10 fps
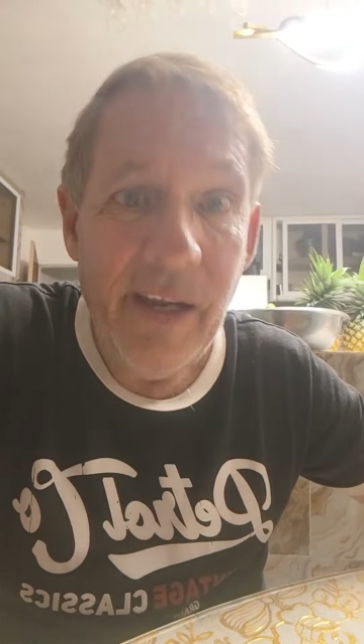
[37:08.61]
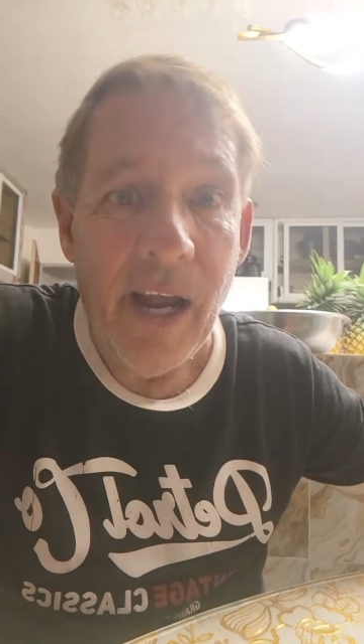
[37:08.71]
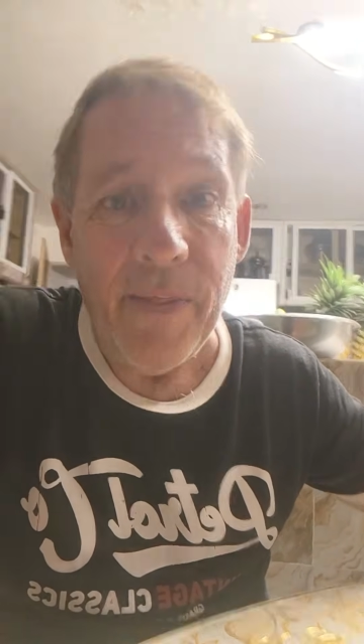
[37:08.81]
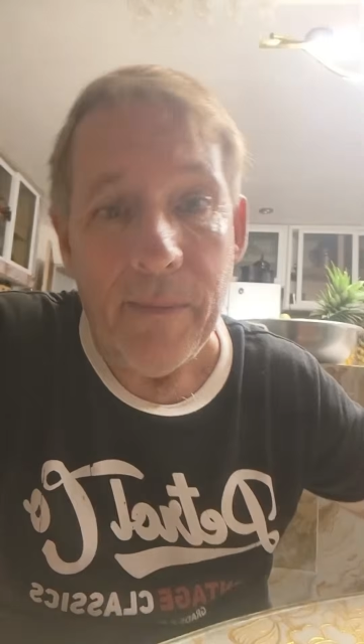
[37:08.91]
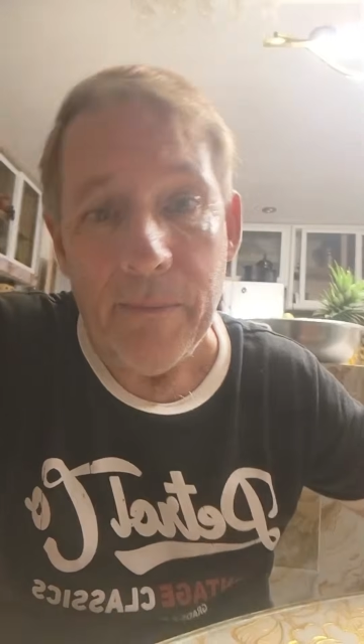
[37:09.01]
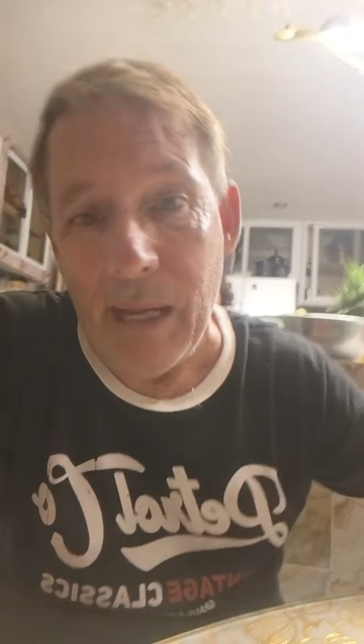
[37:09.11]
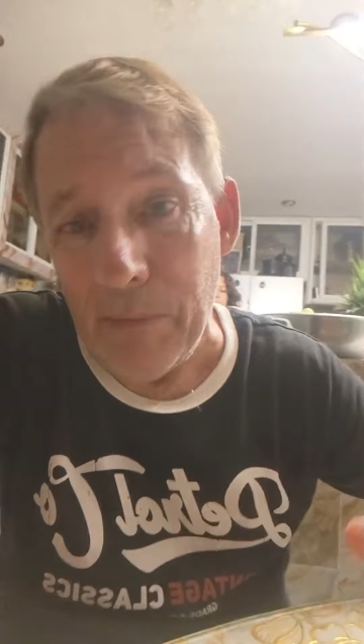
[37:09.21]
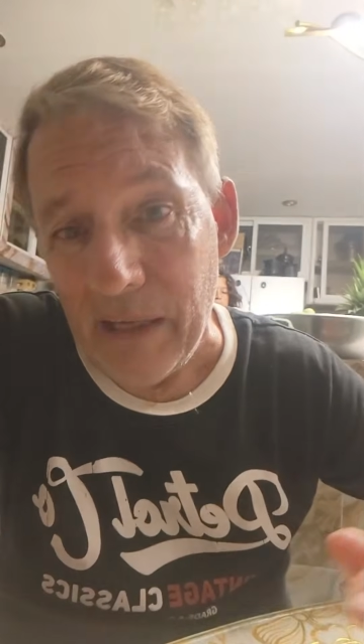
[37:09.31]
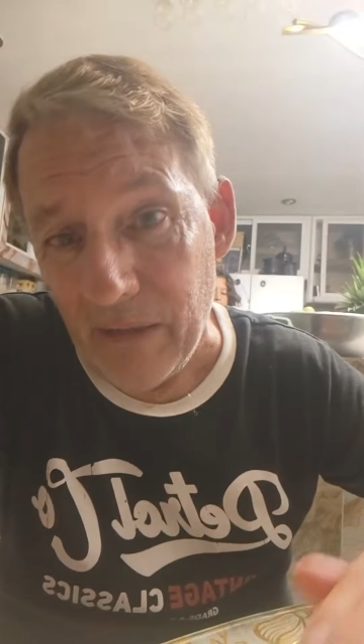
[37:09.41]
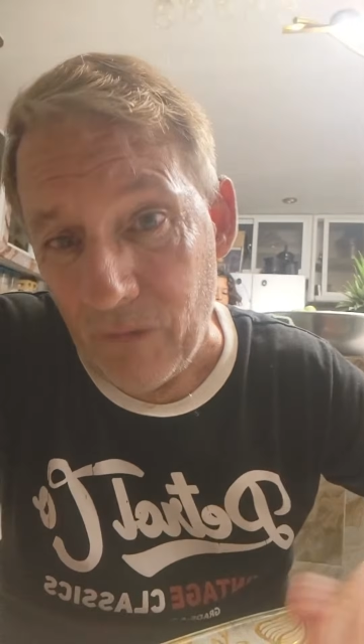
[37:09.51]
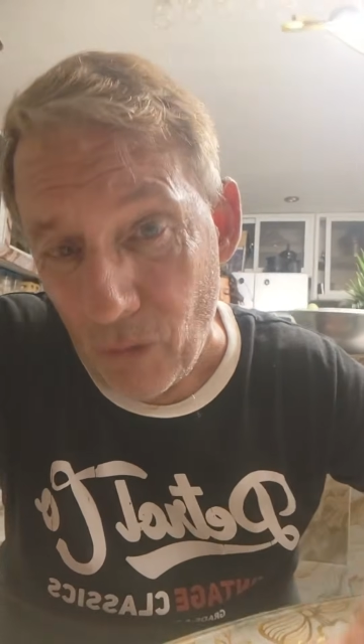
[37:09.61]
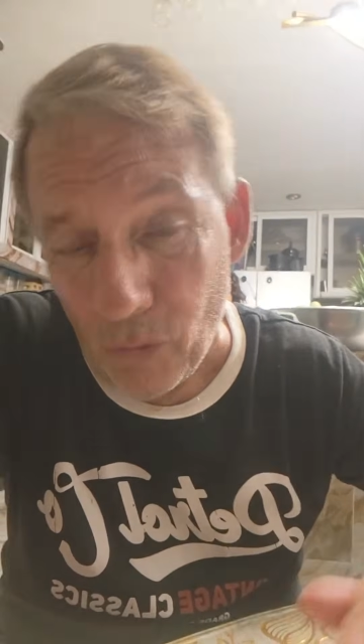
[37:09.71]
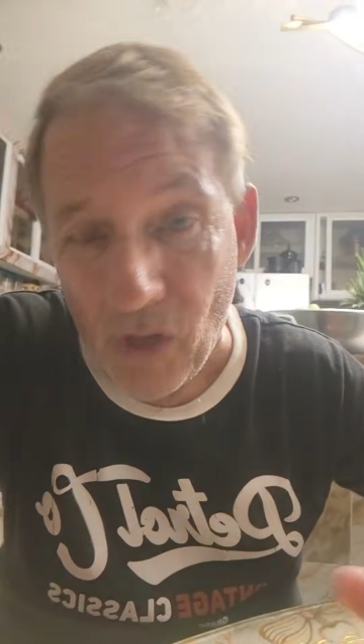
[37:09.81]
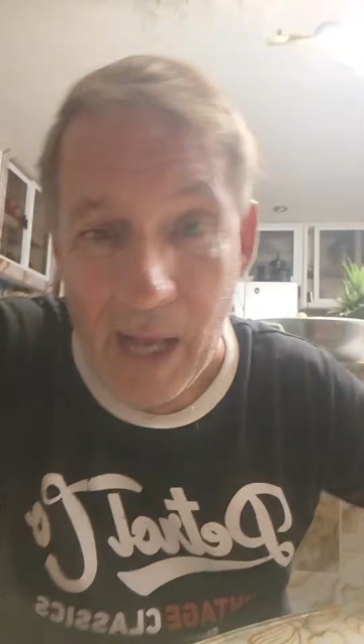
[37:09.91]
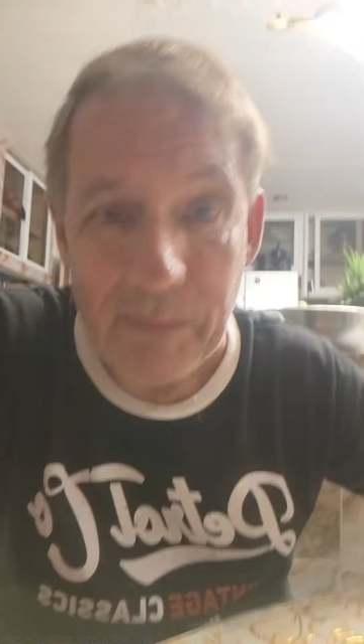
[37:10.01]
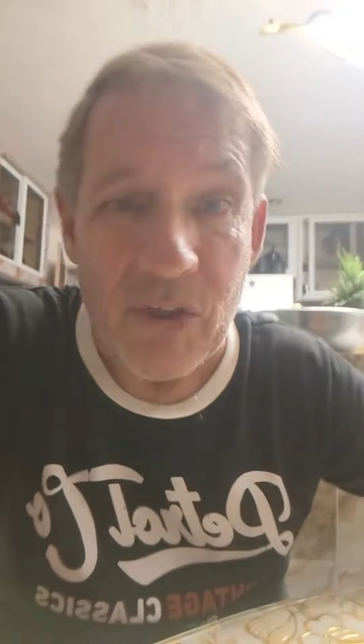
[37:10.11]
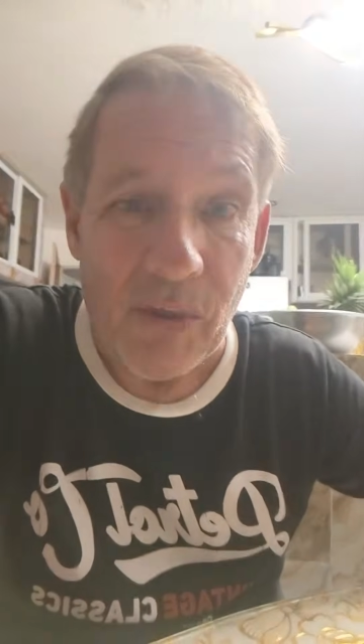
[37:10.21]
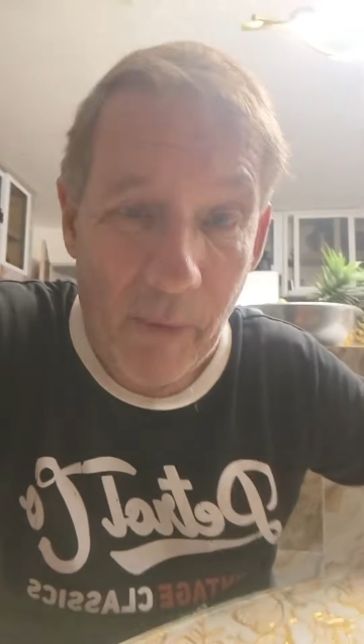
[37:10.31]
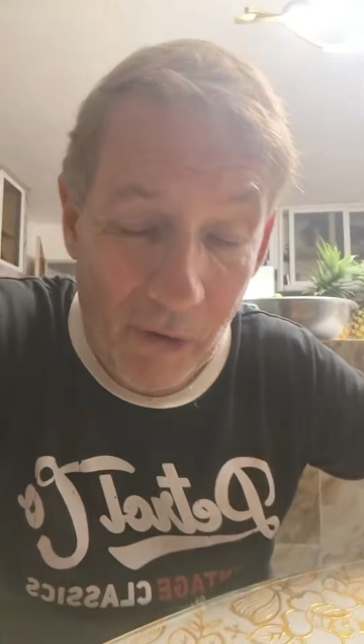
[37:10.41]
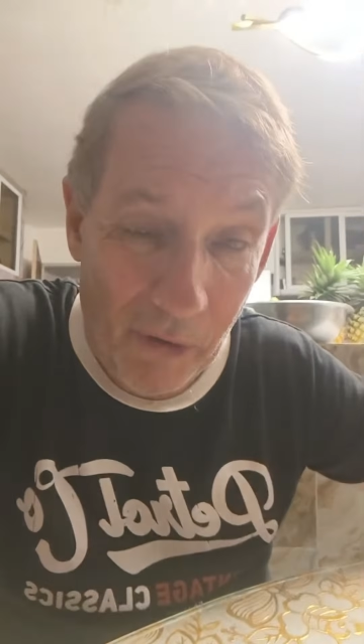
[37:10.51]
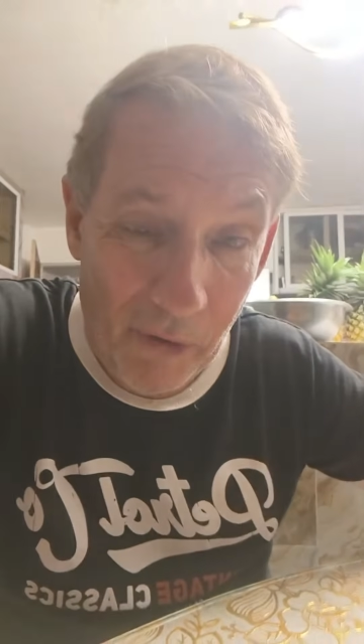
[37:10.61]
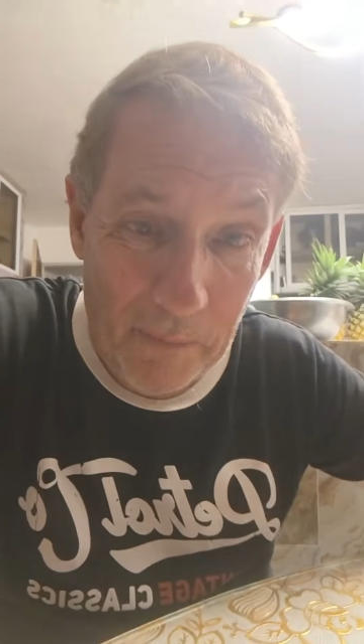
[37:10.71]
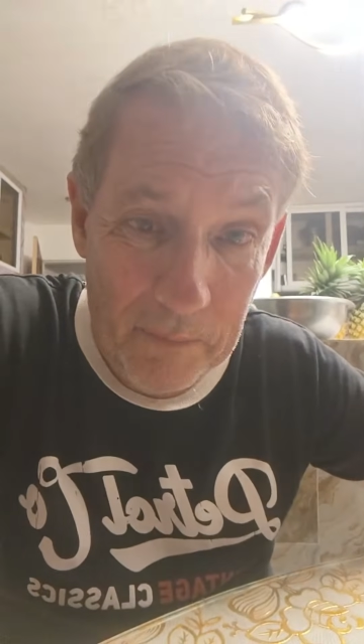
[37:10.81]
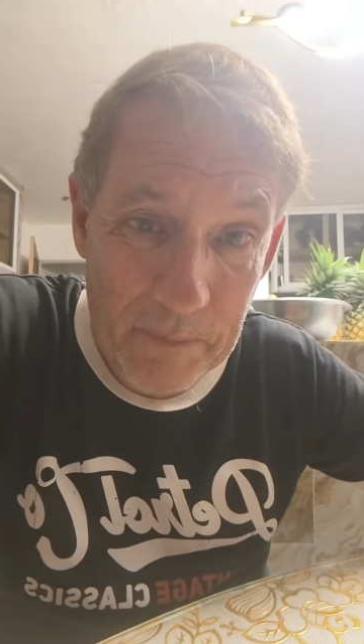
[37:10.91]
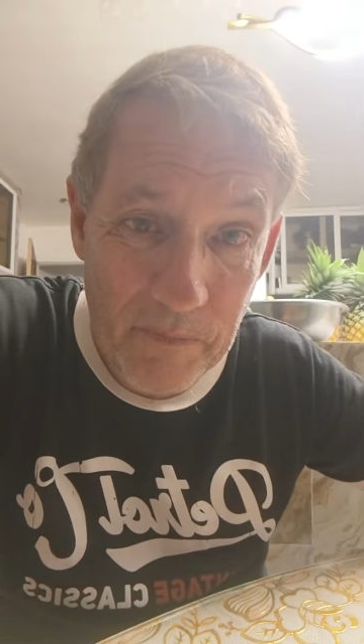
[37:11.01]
and then maybe 2 times tomorrow,